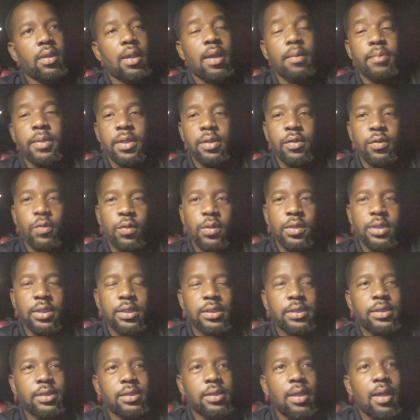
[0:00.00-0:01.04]
I've been doing
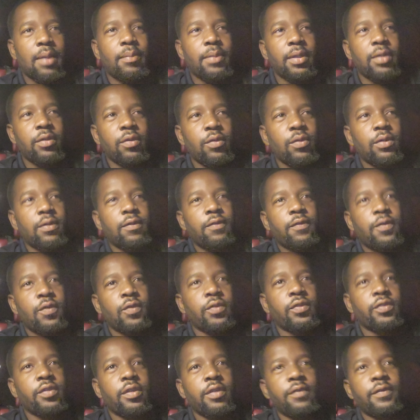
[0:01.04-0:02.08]
this, I've been doing the
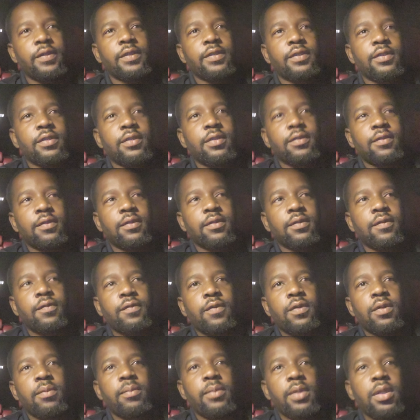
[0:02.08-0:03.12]
food service
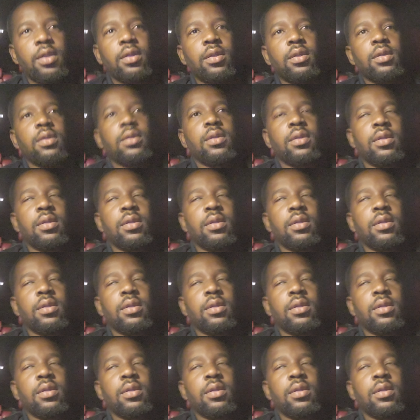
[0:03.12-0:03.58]
for a minute.